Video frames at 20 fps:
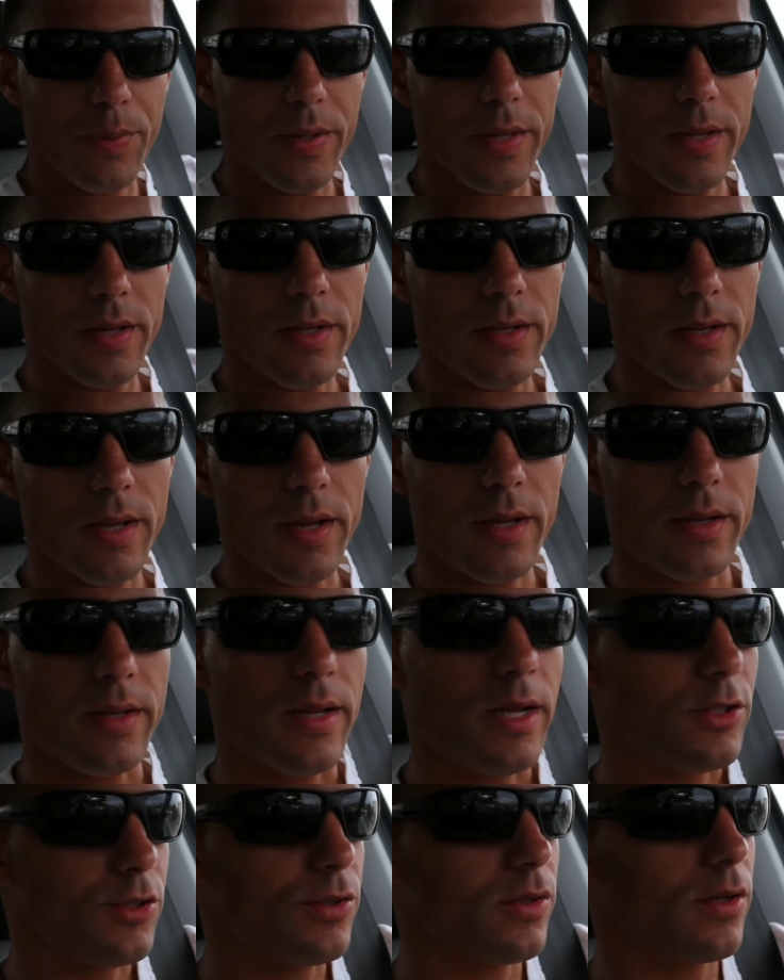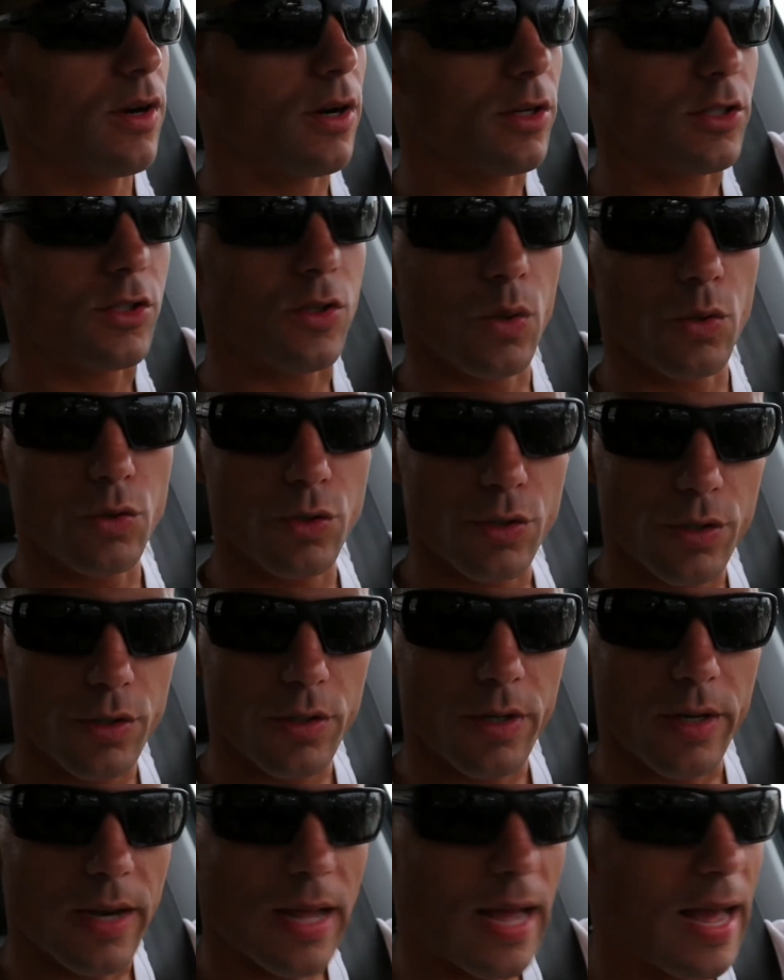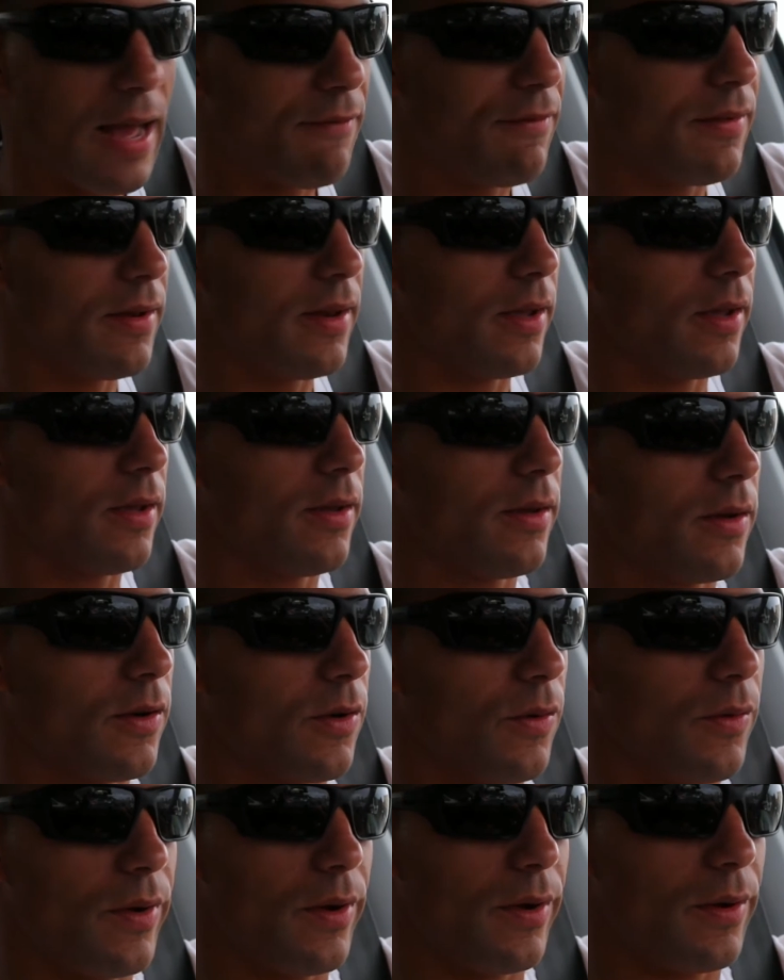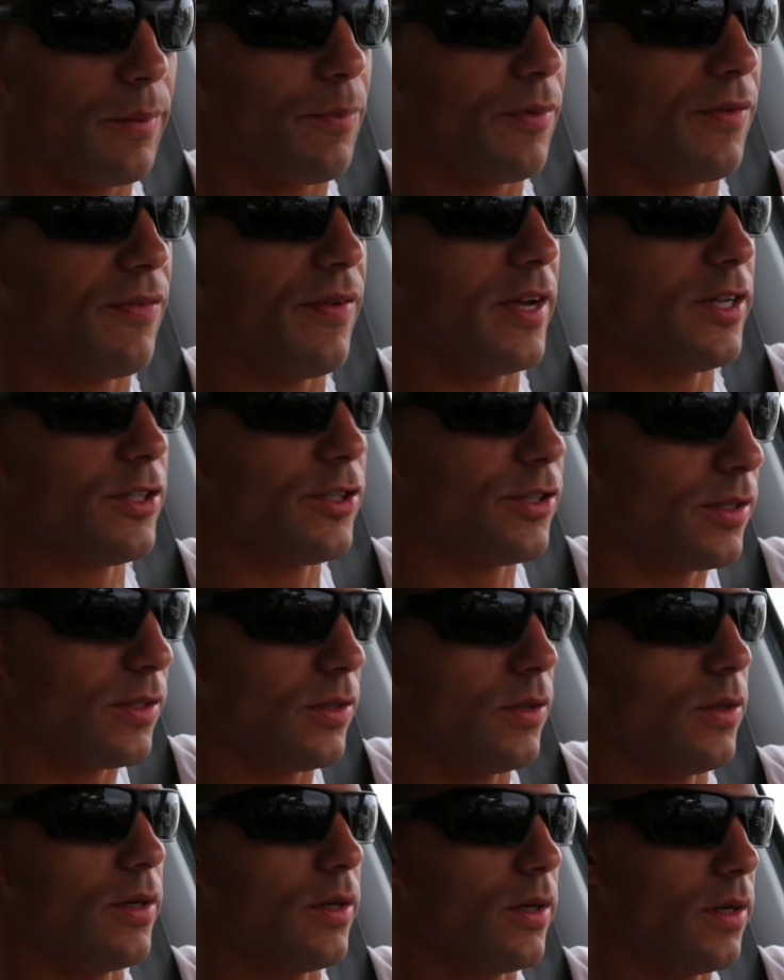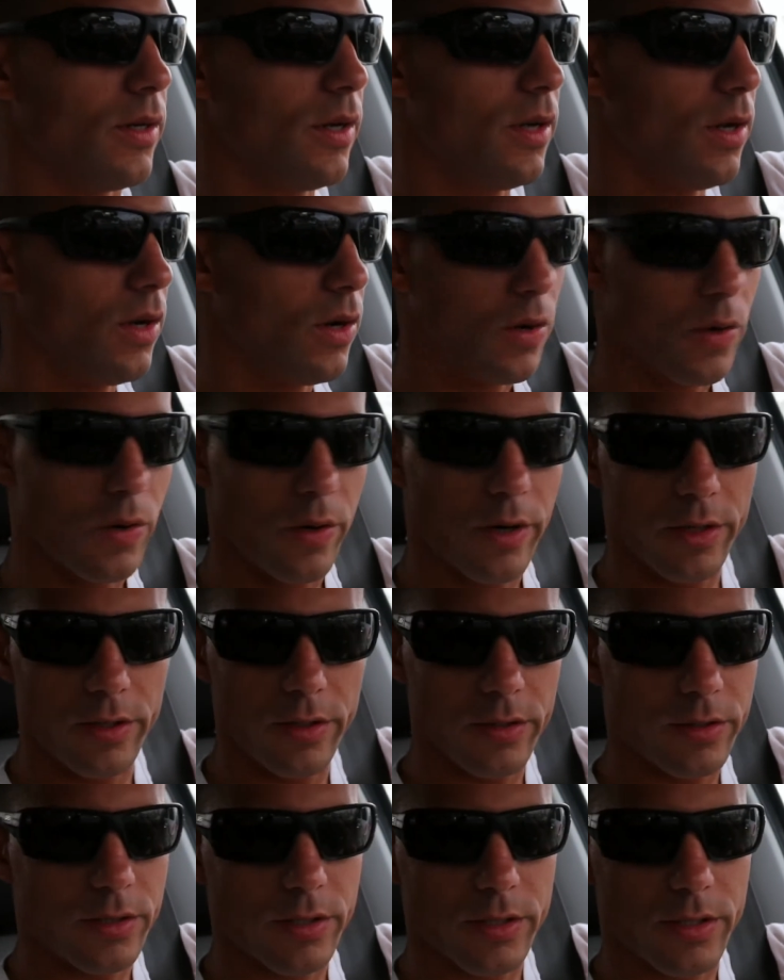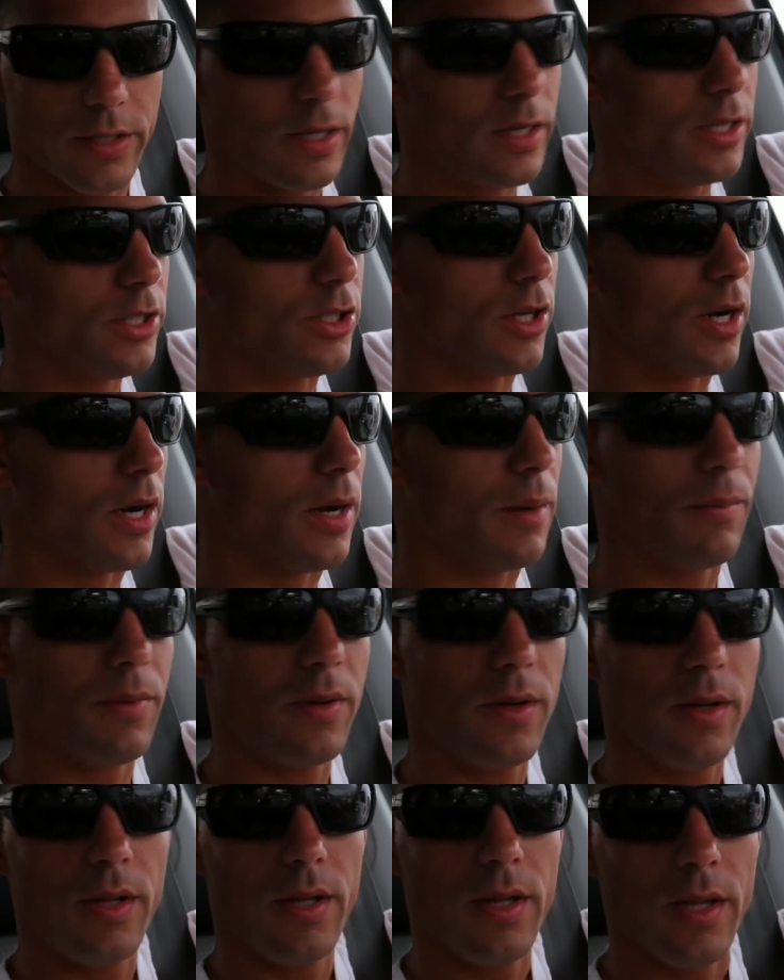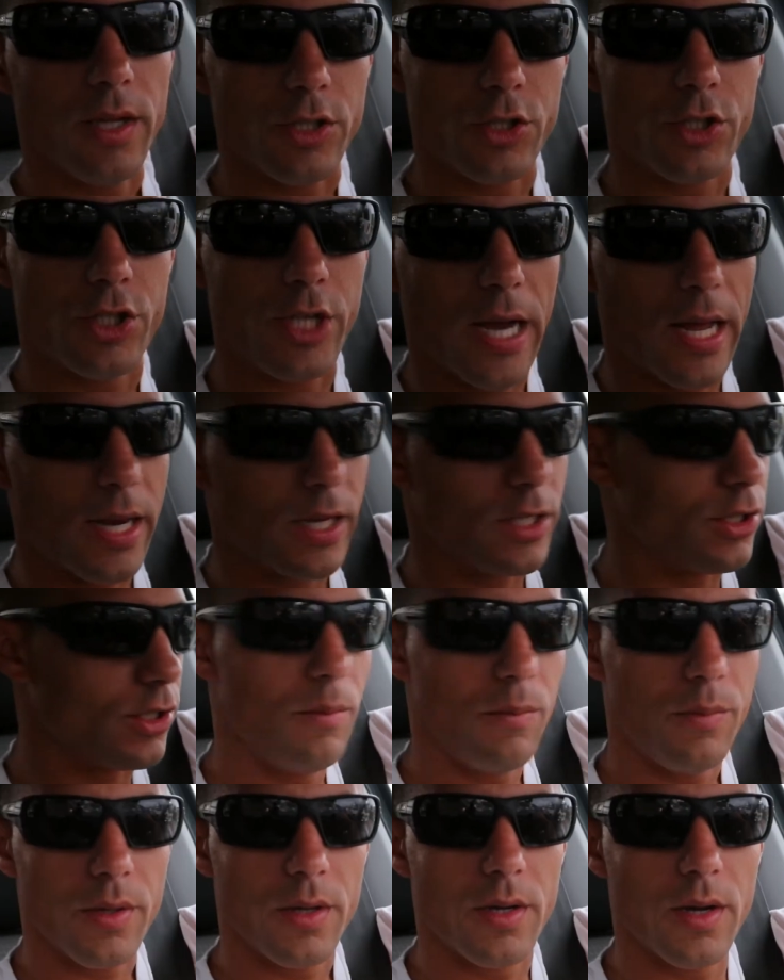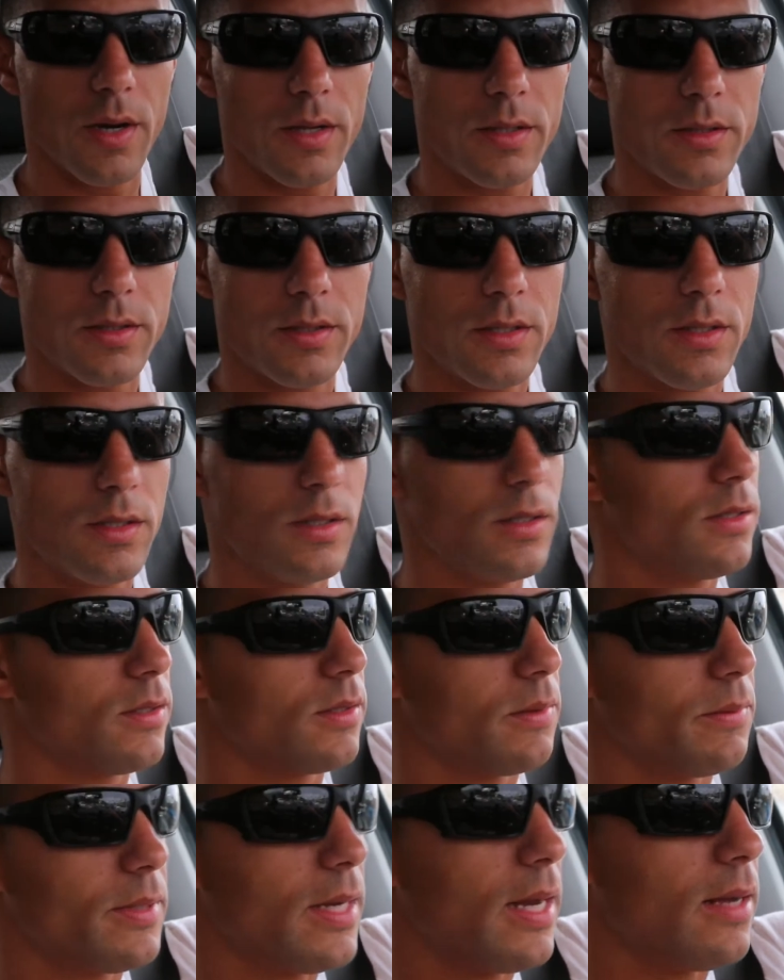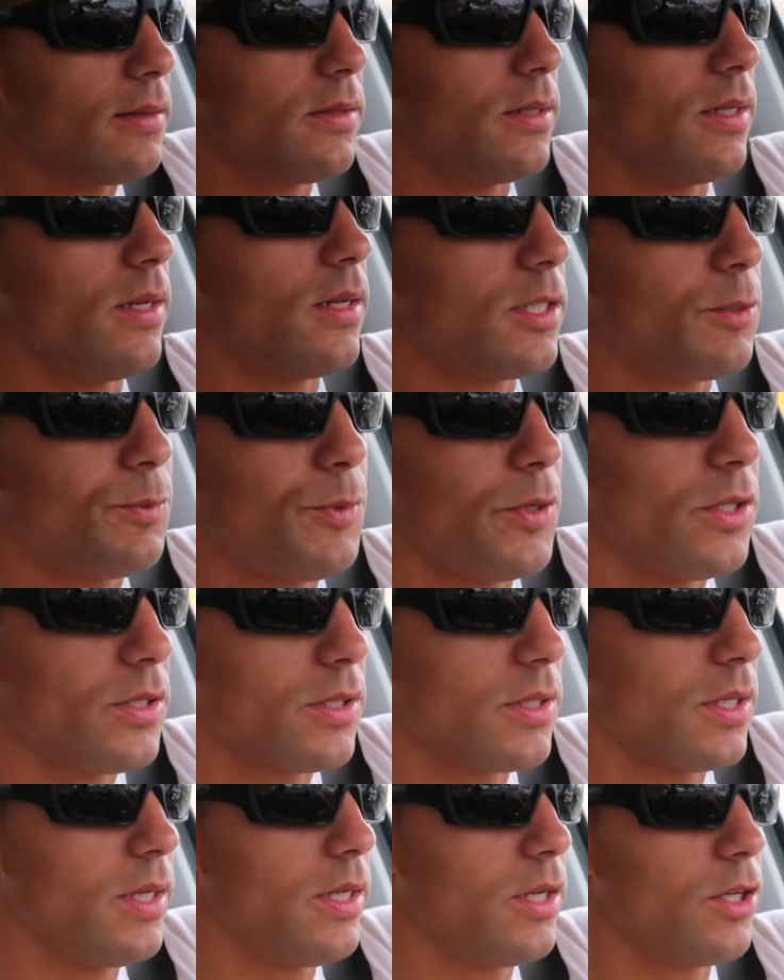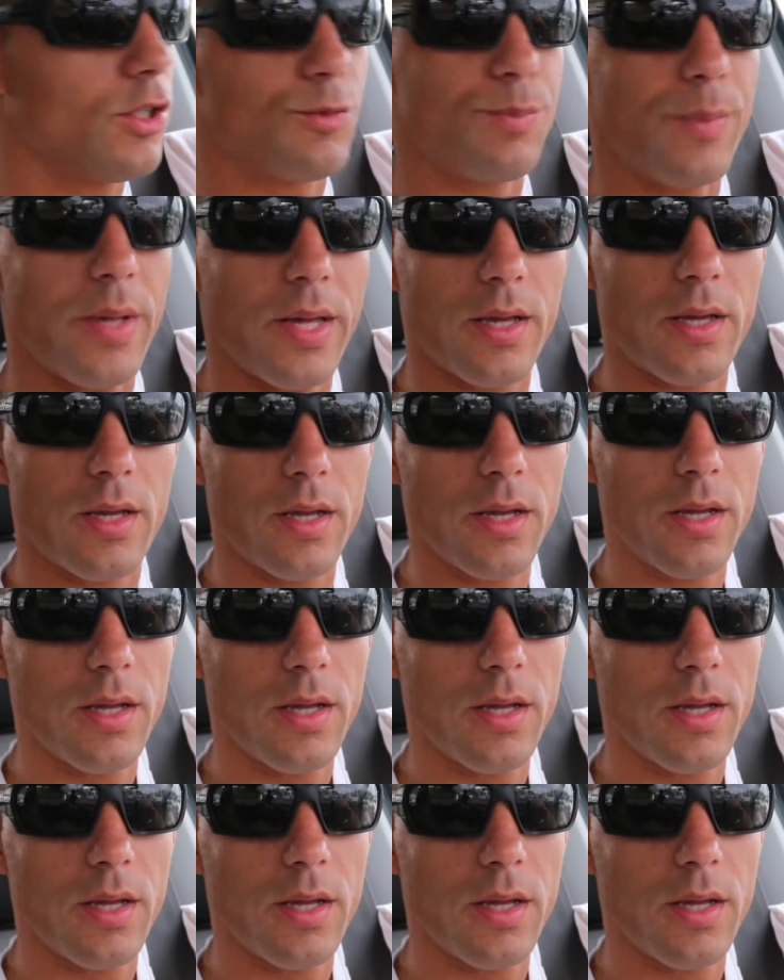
Being a National Guard soldier and having a career, profession, or or just any job is challenging, because sometimes inexperienced leaders make